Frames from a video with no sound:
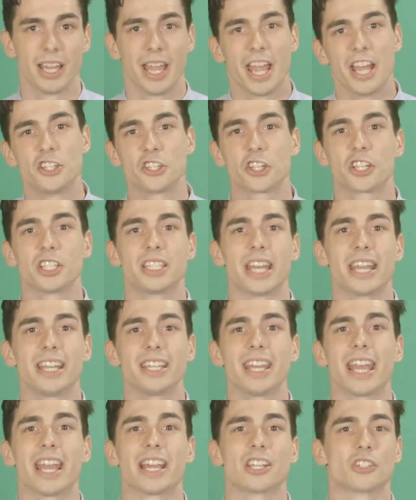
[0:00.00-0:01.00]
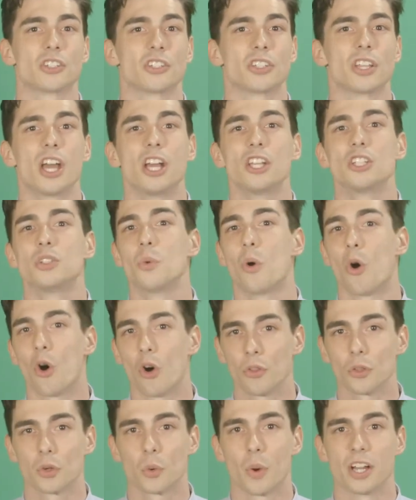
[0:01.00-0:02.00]
It should contain the answers to
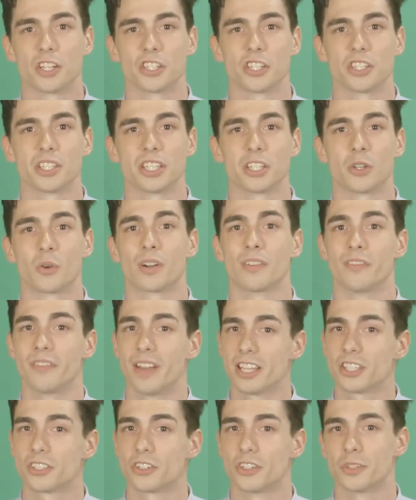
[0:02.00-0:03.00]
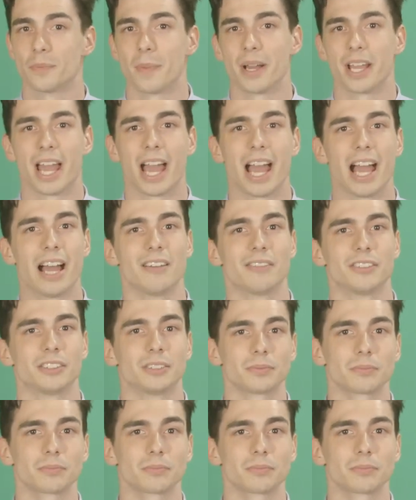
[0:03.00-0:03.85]
all the questions that your investors might have.